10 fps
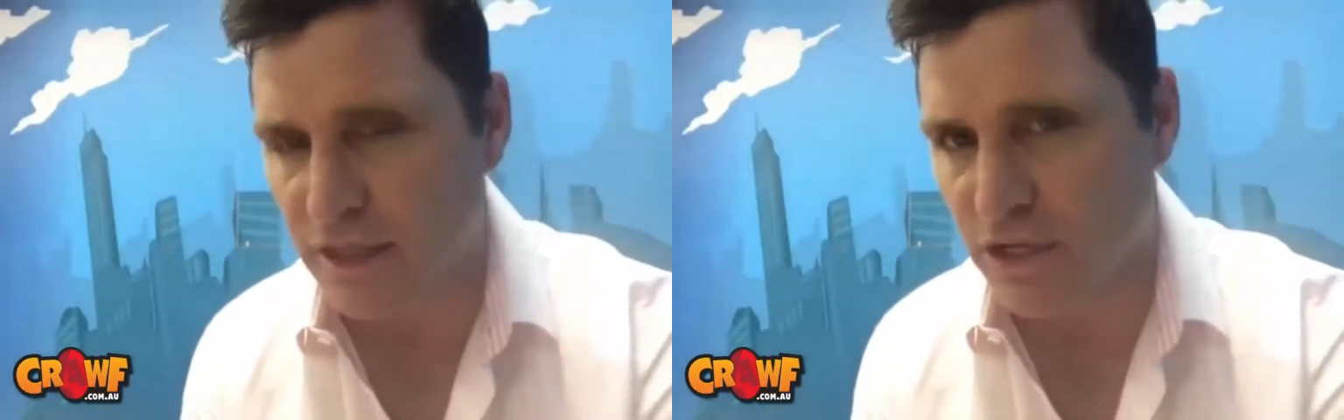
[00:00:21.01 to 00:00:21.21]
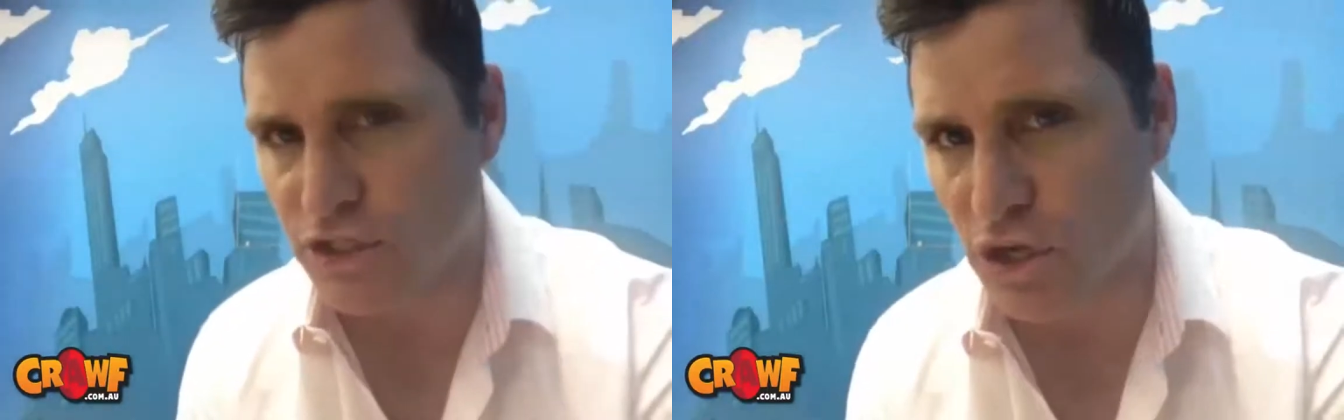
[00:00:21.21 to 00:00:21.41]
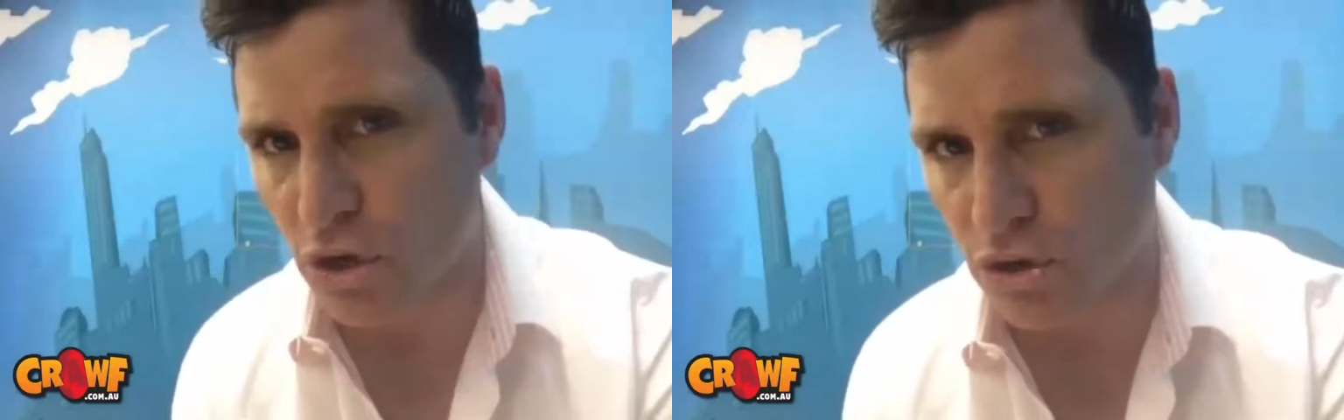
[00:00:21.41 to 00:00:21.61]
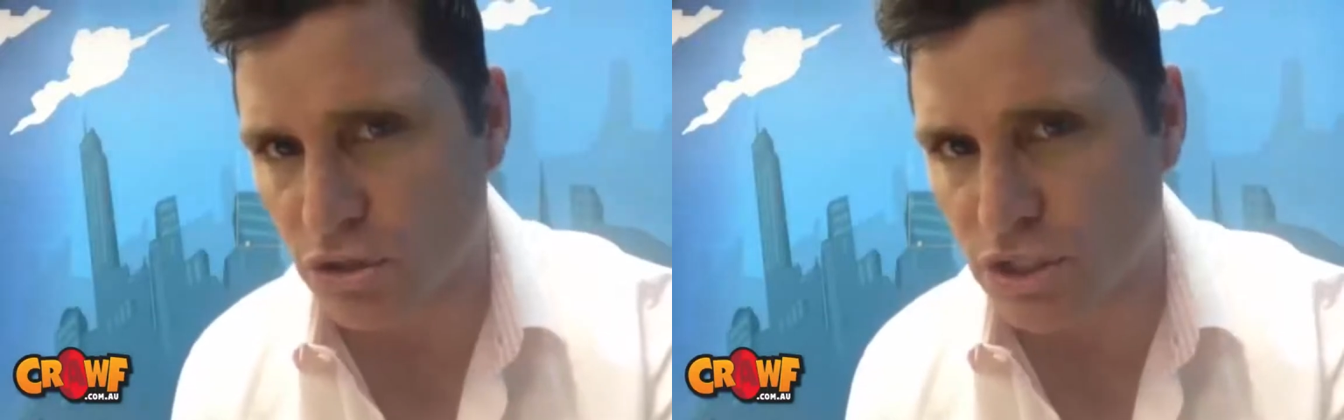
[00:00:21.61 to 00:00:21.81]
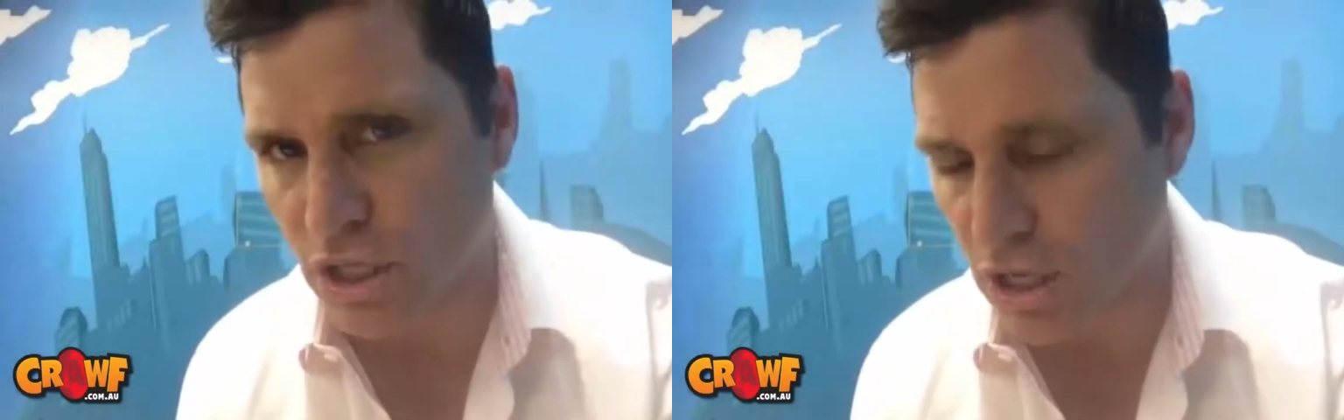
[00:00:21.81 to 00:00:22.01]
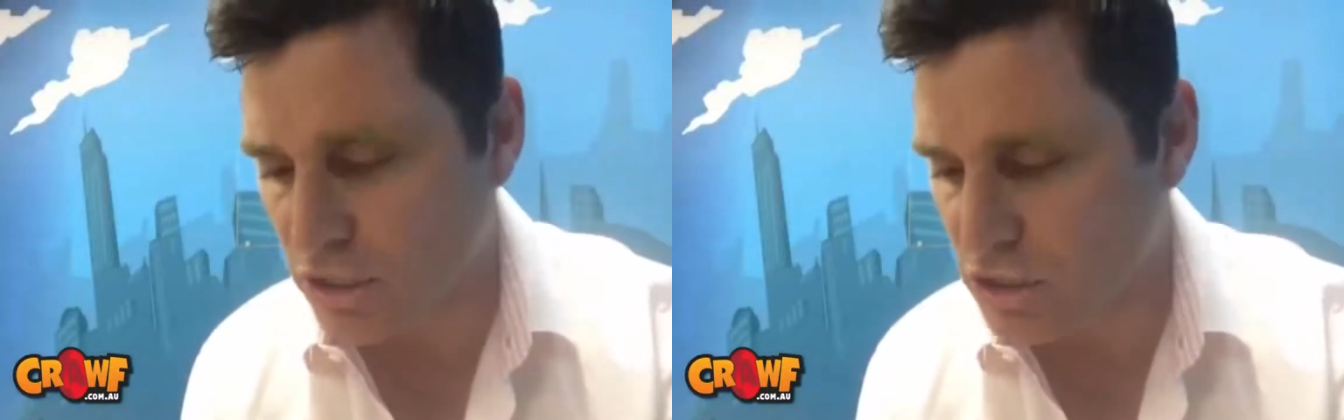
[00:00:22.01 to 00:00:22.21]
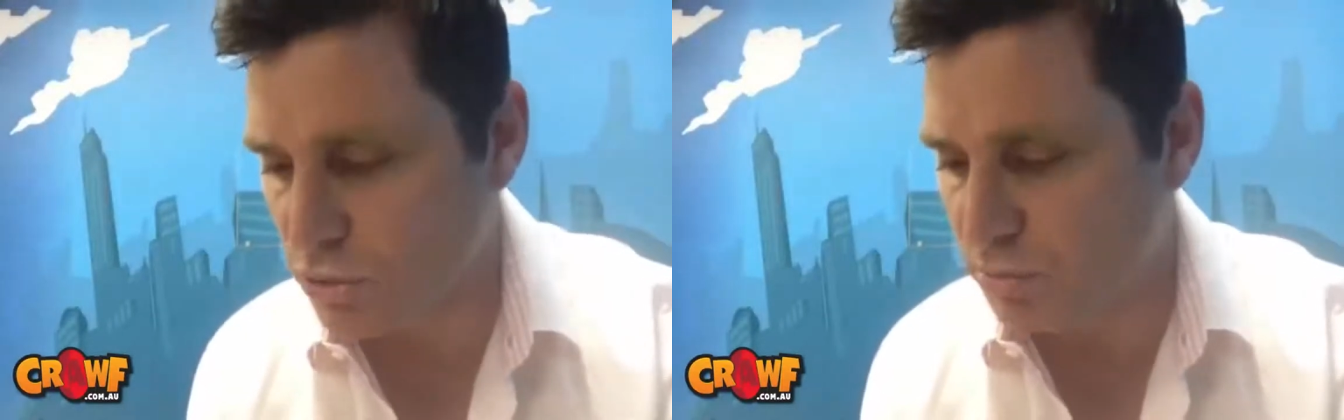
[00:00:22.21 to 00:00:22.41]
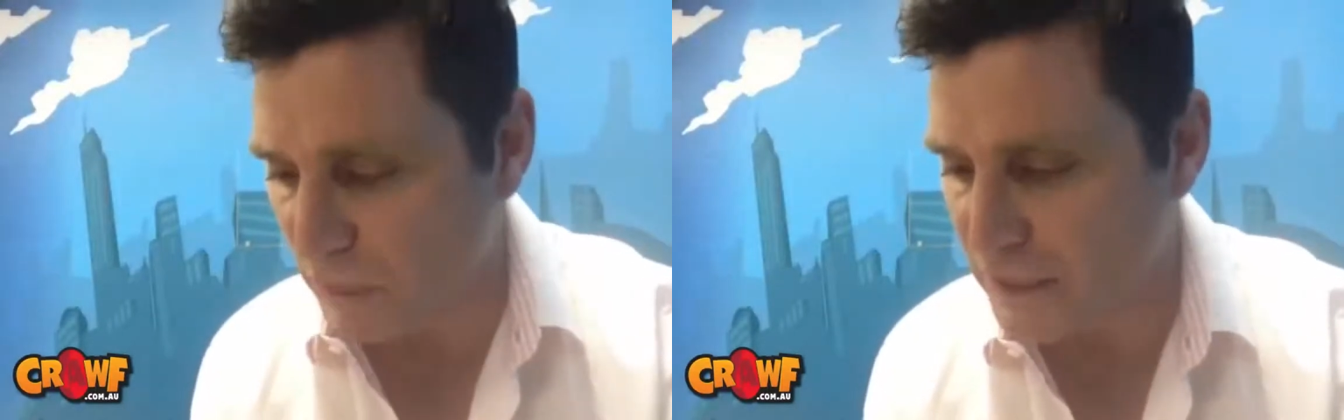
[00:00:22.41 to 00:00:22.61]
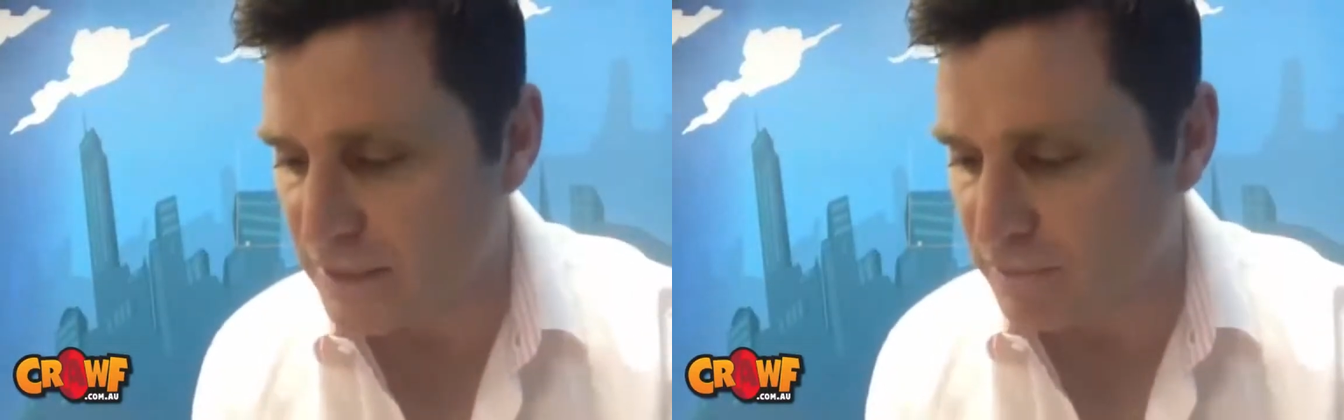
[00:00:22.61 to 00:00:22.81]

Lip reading: The Dogs to beat